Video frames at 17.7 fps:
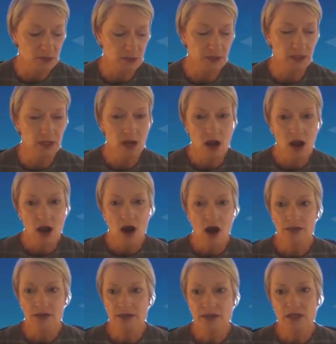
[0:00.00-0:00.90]
But
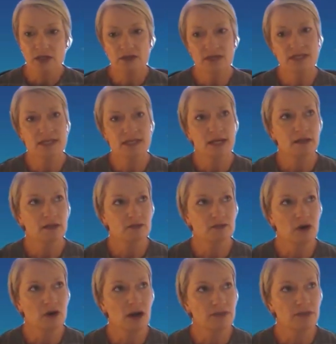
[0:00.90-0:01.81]
I think you're exactly
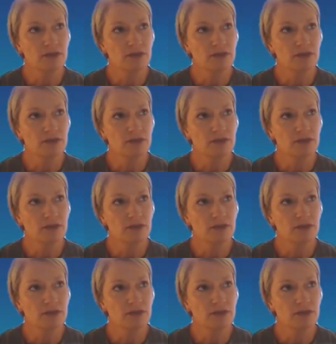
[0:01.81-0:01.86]
right.